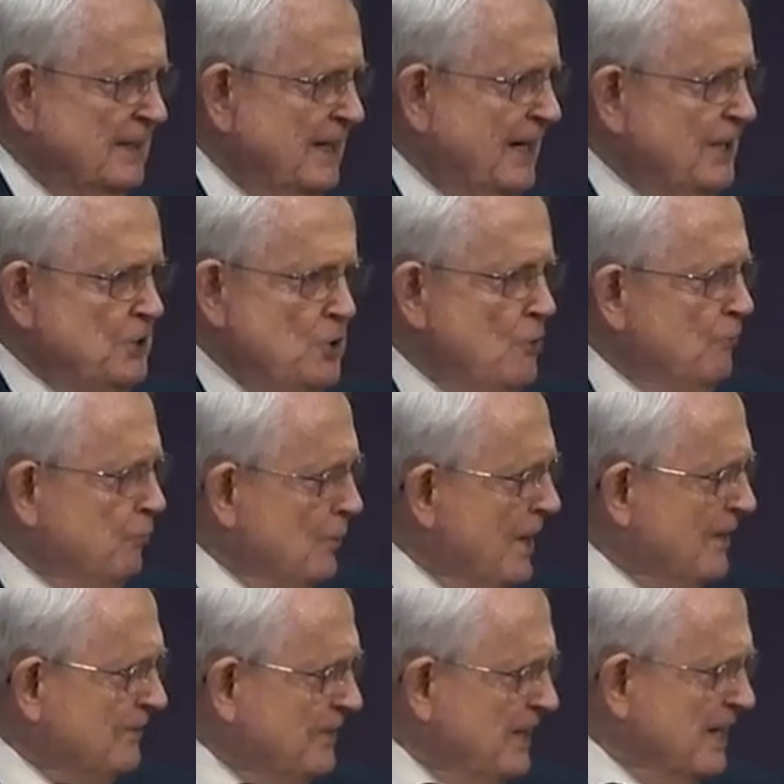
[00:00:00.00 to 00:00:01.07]
And you've
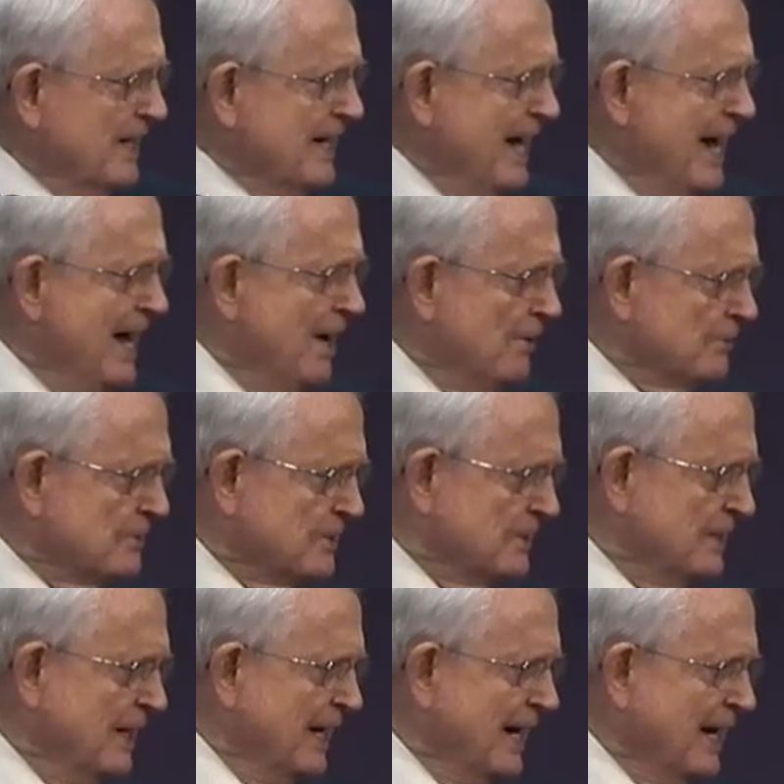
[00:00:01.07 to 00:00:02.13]
read the account,
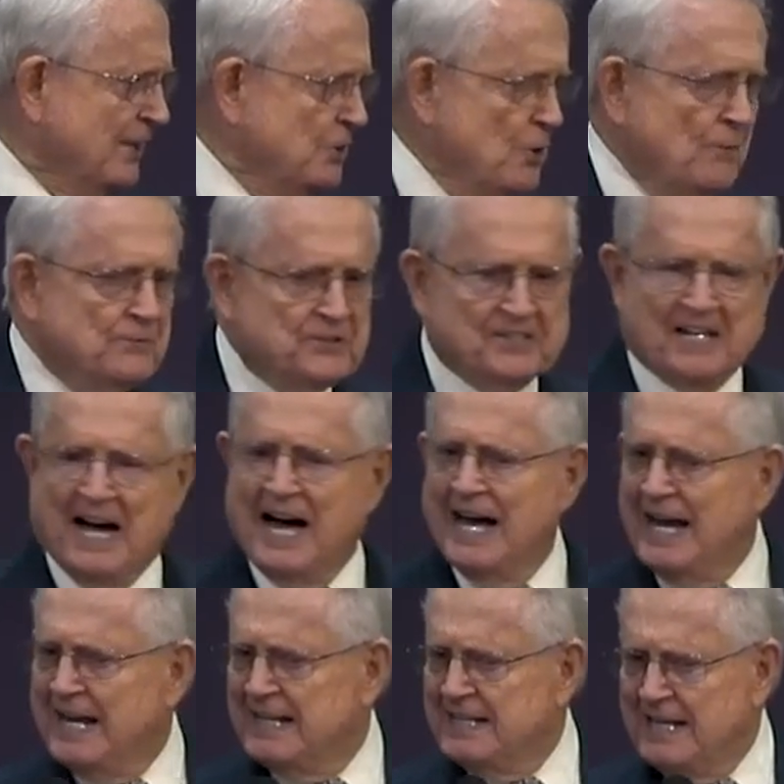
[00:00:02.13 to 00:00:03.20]
and you've
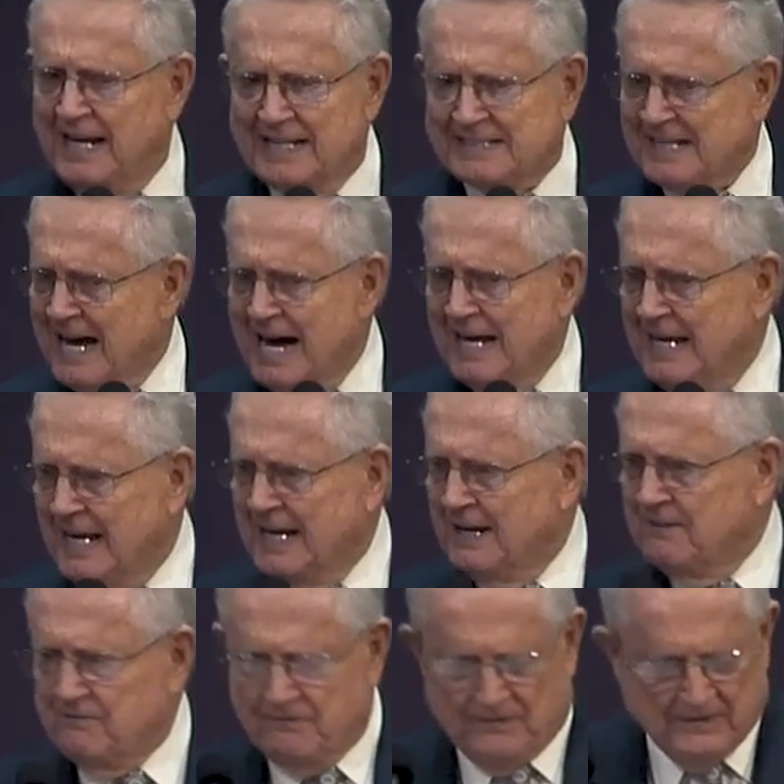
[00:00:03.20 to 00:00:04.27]
sighed, as I
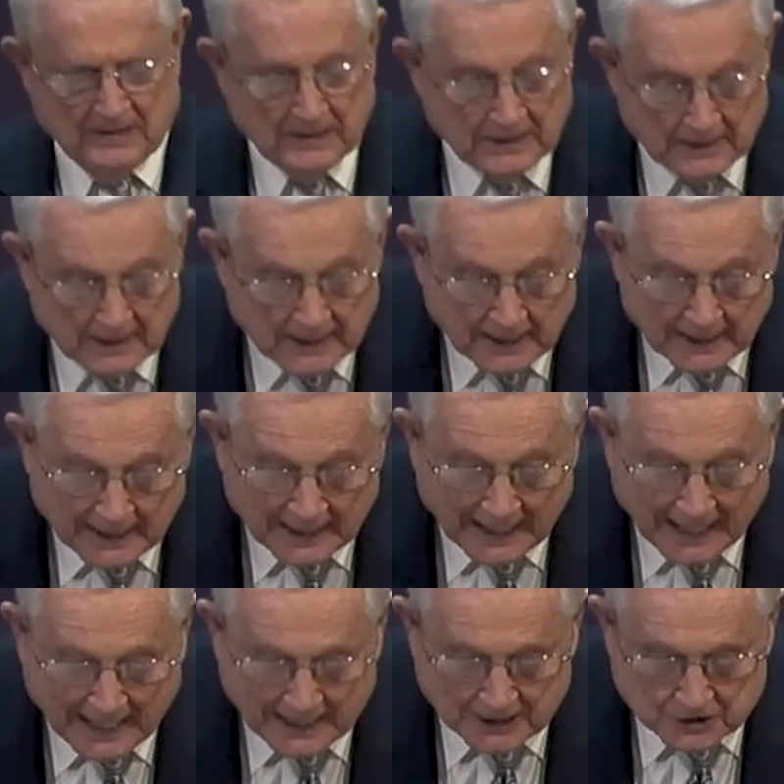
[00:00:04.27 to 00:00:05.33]
have,
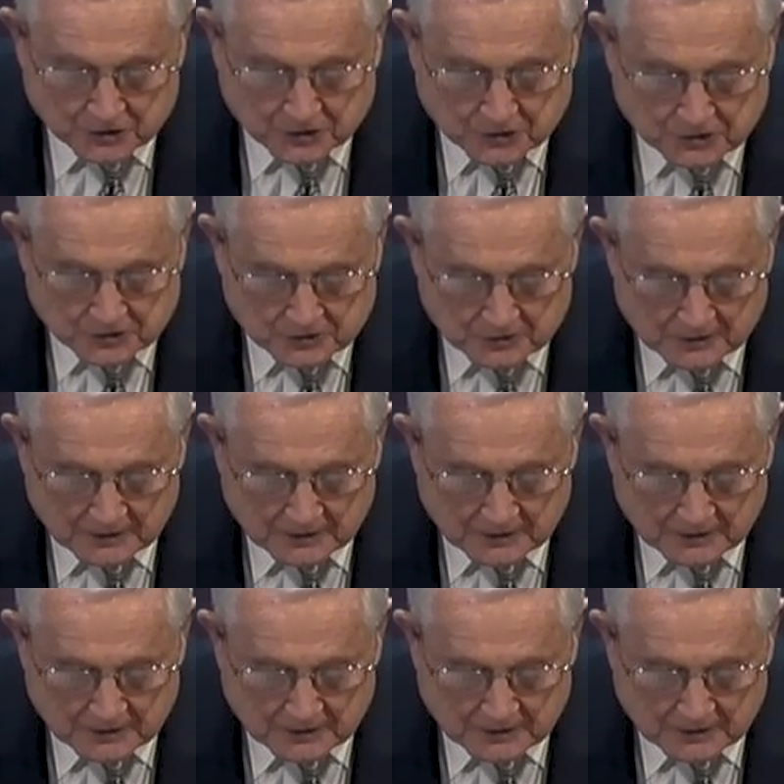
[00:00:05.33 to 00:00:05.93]
as